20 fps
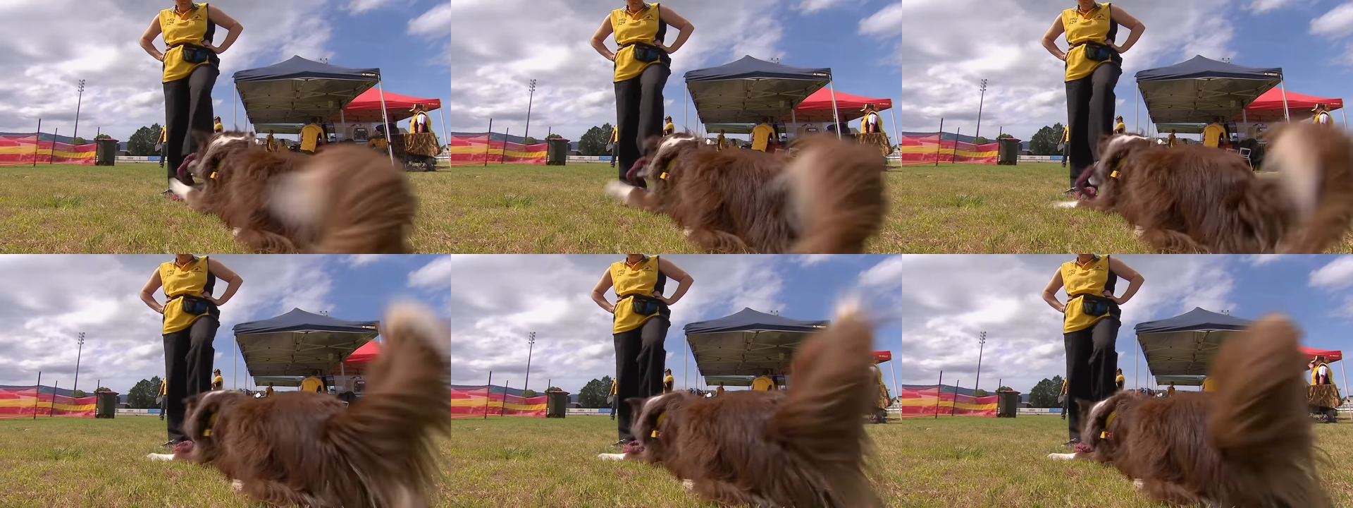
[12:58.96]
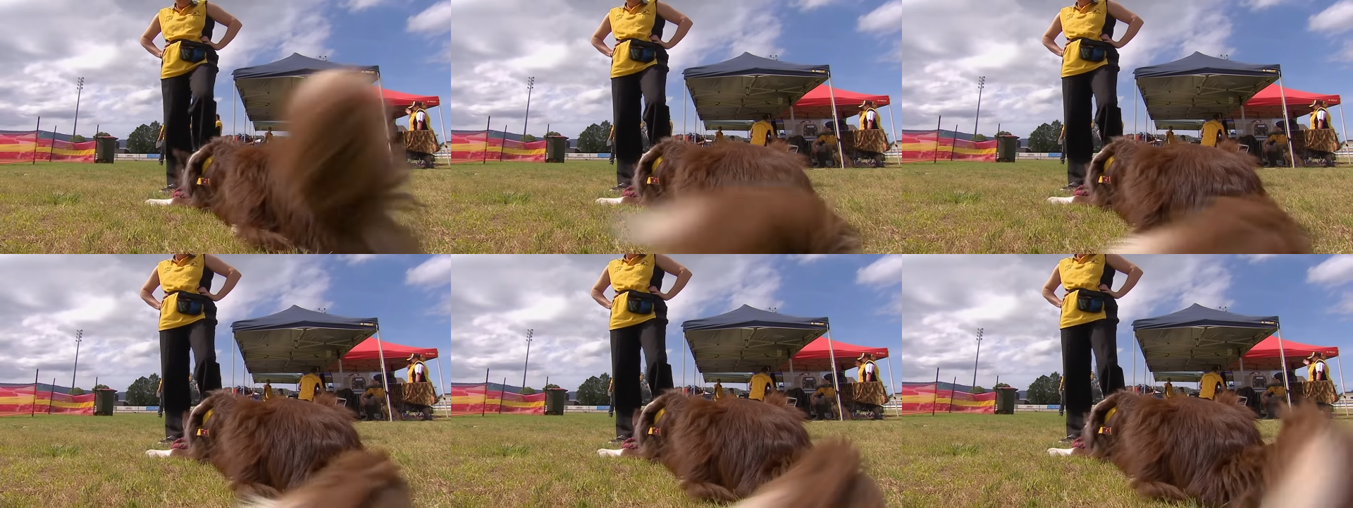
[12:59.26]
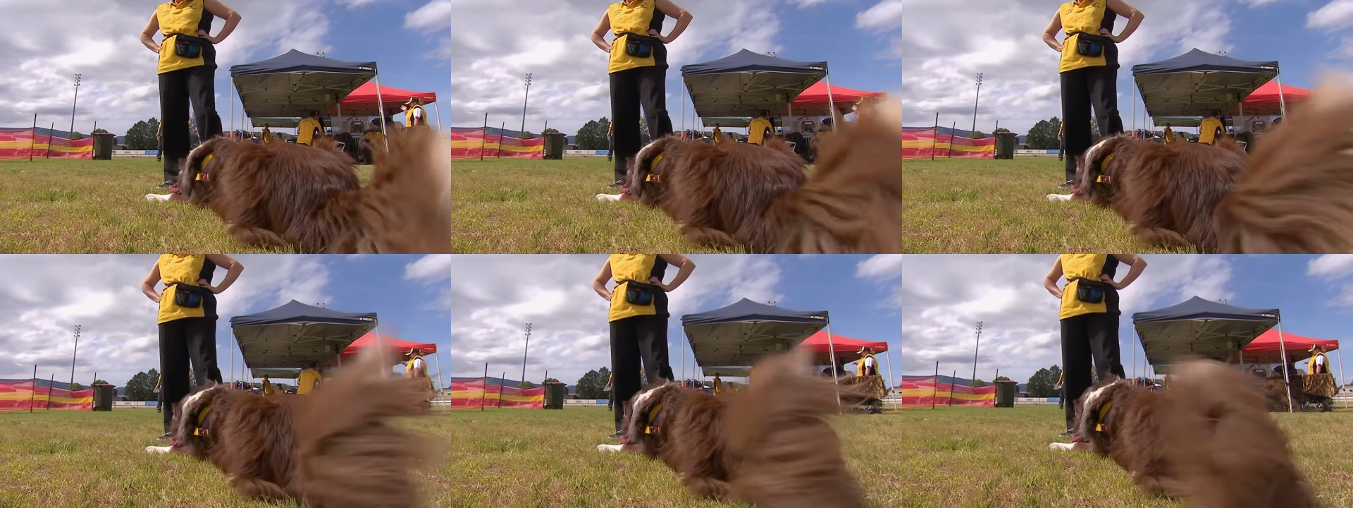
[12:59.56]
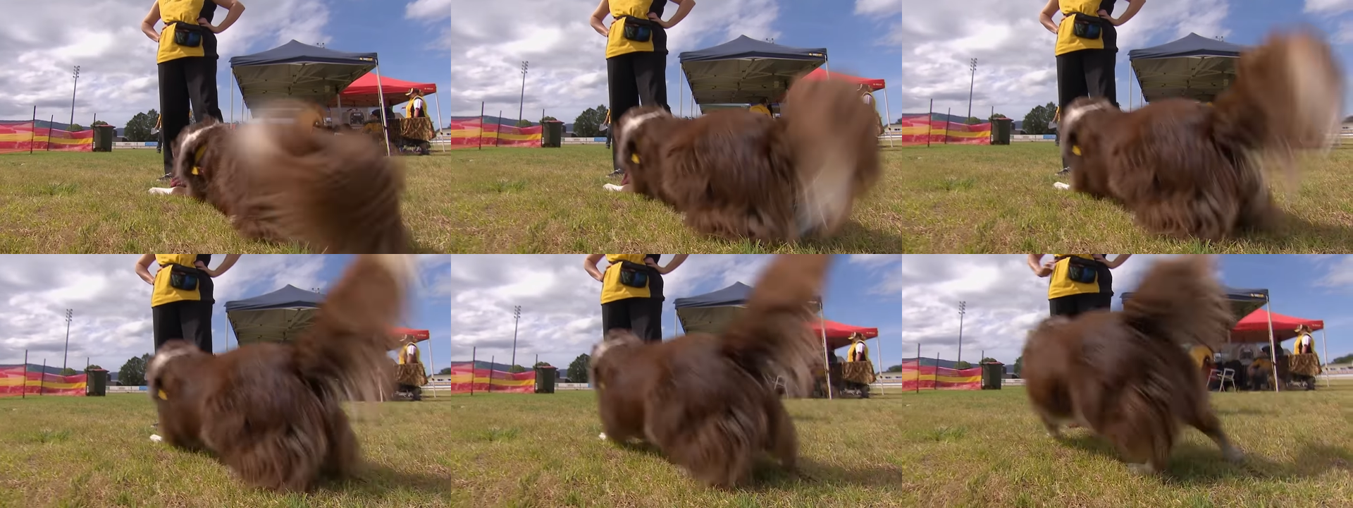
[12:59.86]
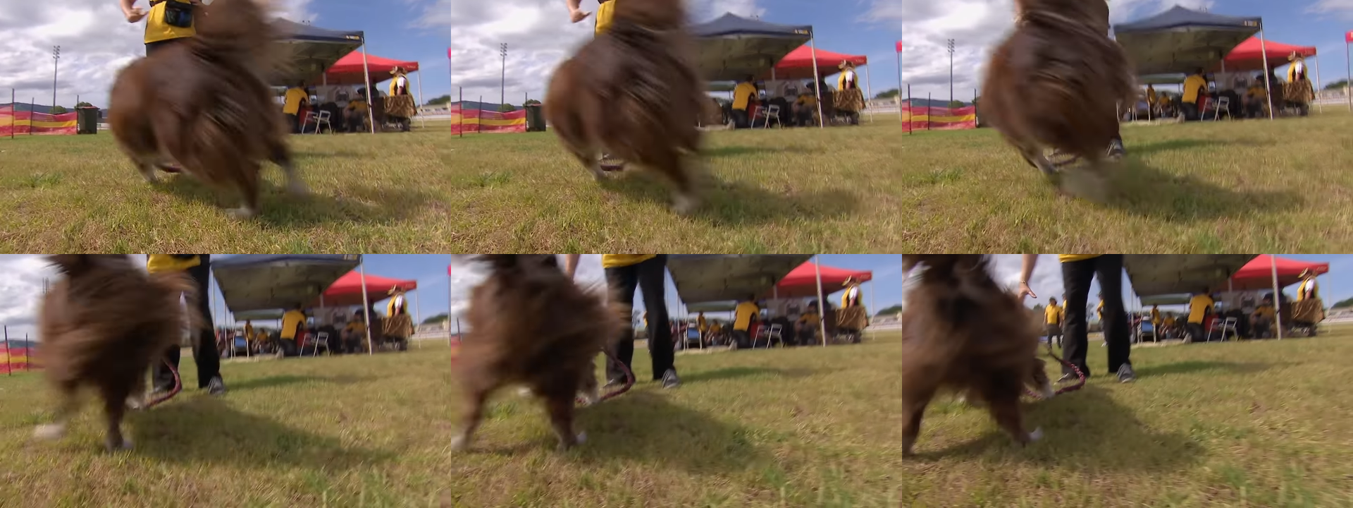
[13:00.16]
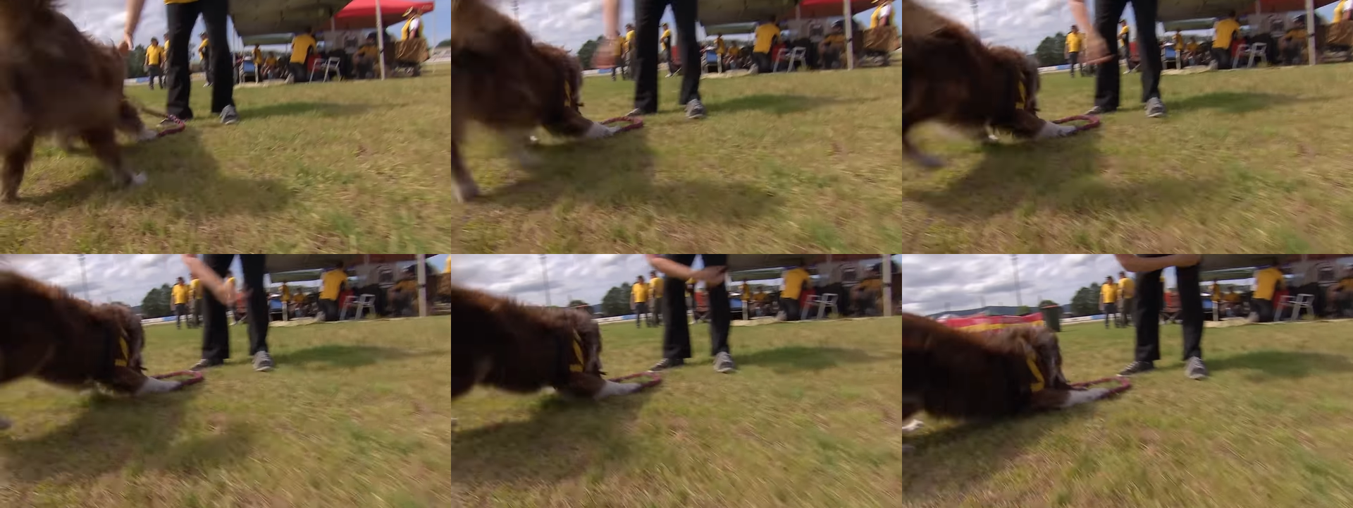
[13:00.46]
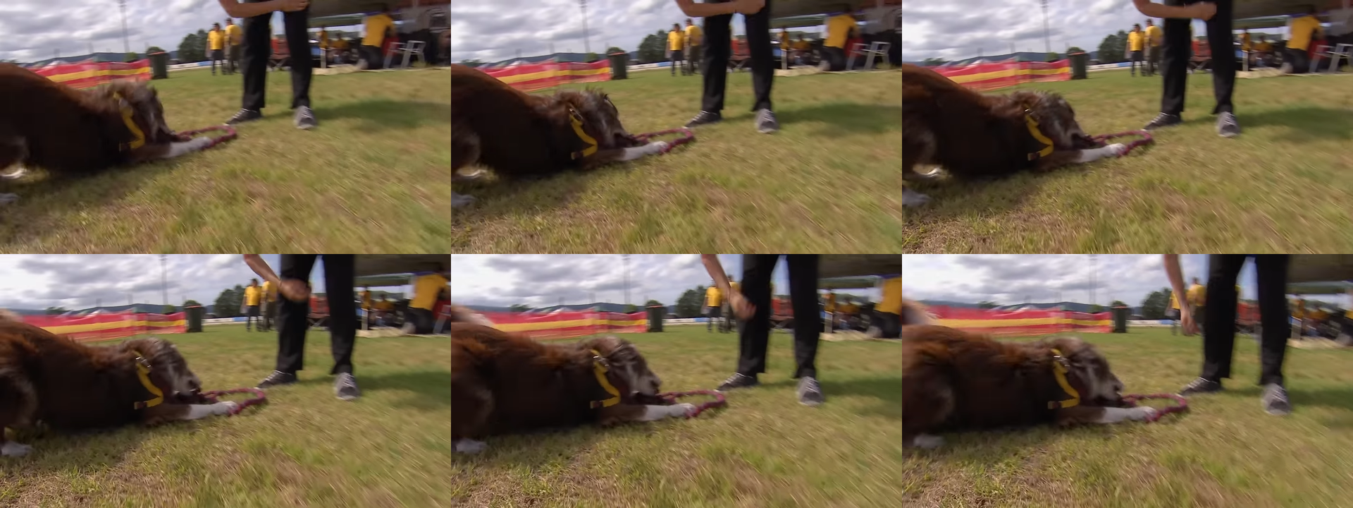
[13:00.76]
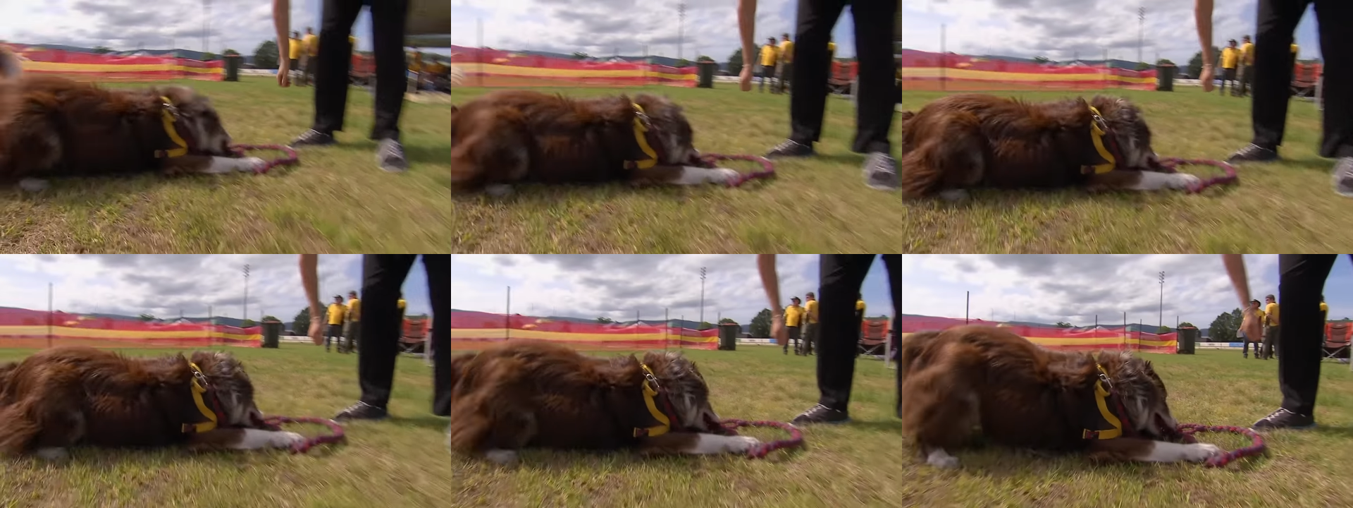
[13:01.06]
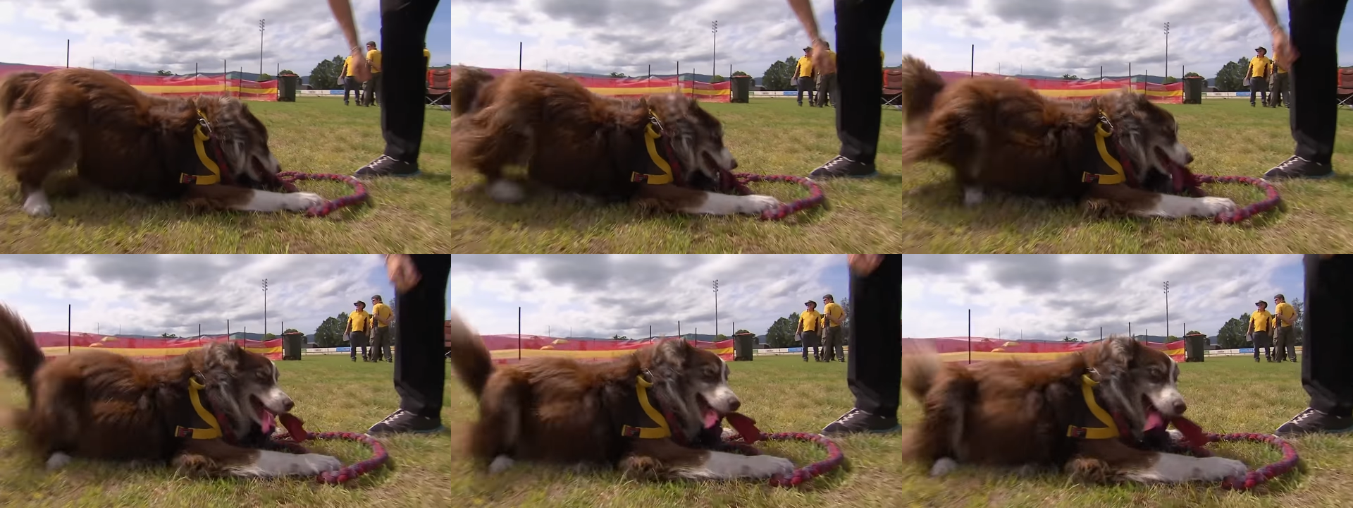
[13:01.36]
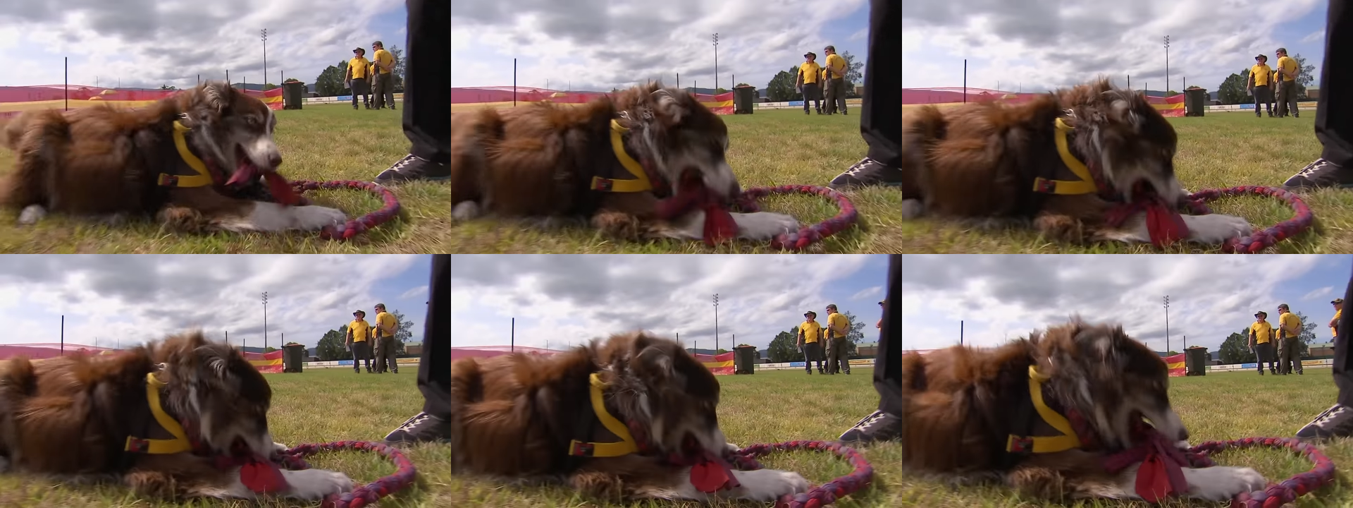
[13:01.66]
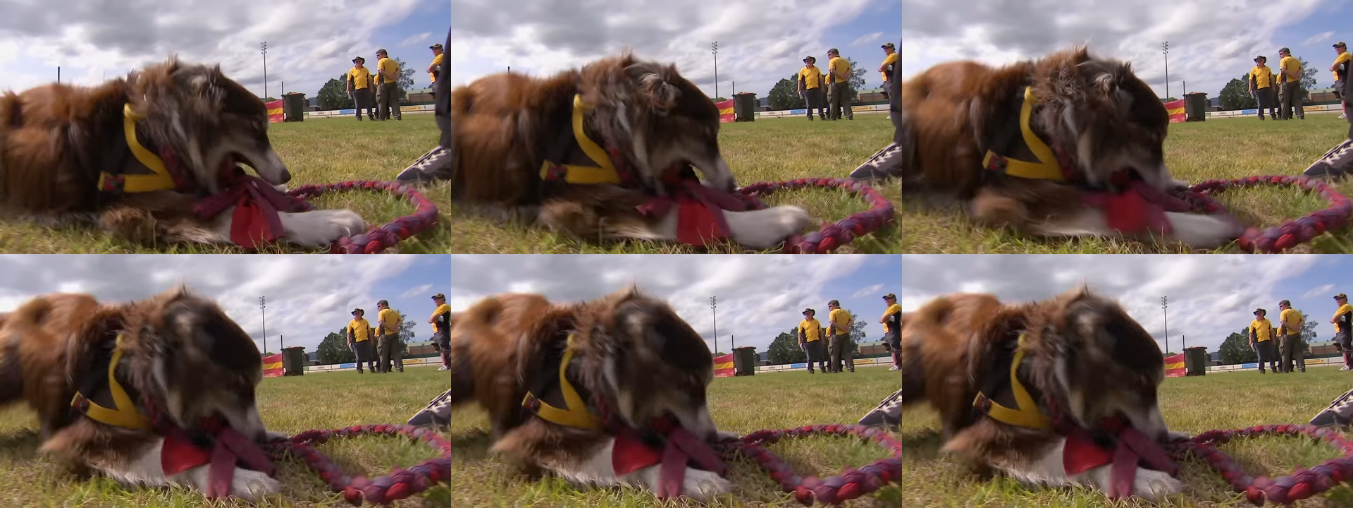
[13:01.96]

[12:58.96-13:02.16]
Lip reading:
(no speaker visible)